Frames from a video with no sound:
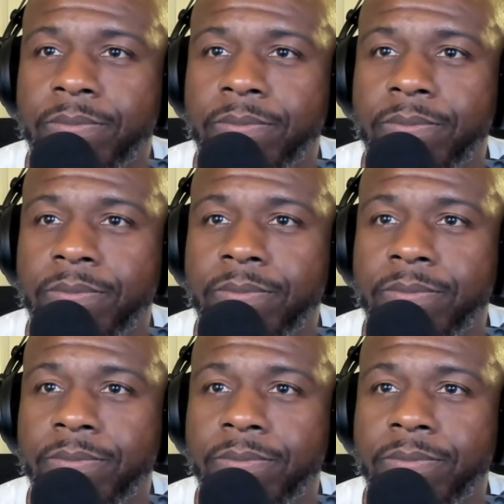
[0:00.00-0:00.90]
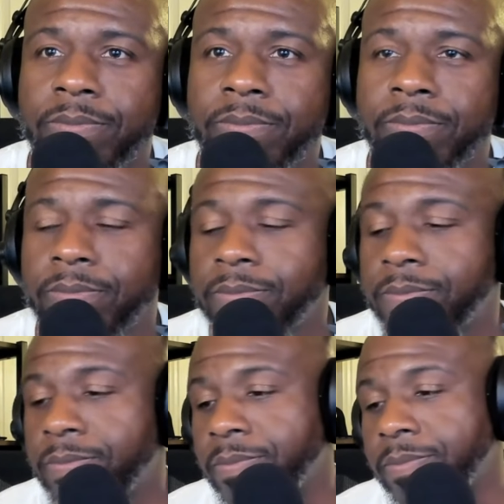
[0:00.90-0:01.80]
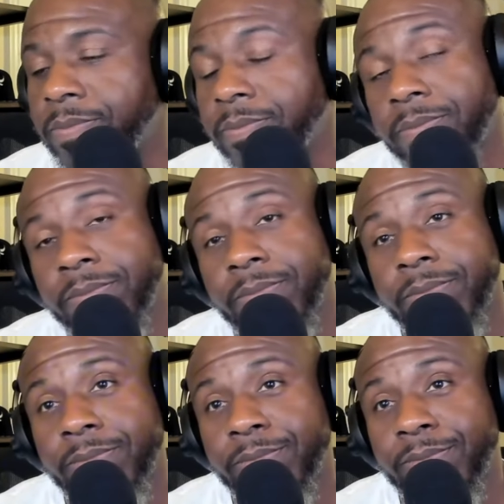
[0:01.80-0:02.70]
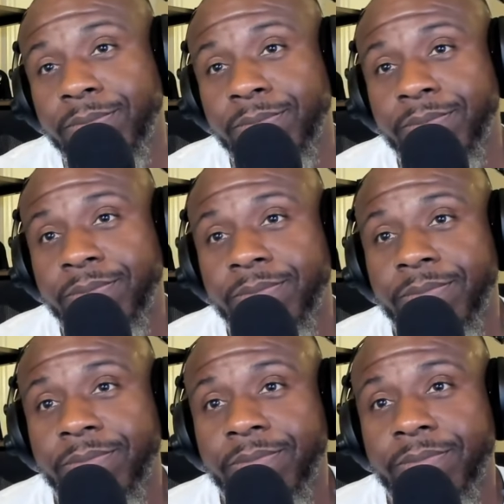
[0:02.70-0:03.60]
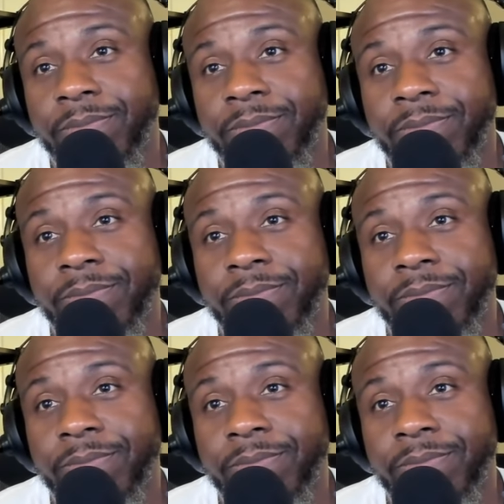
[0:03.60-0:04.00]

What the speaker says: (not speaking)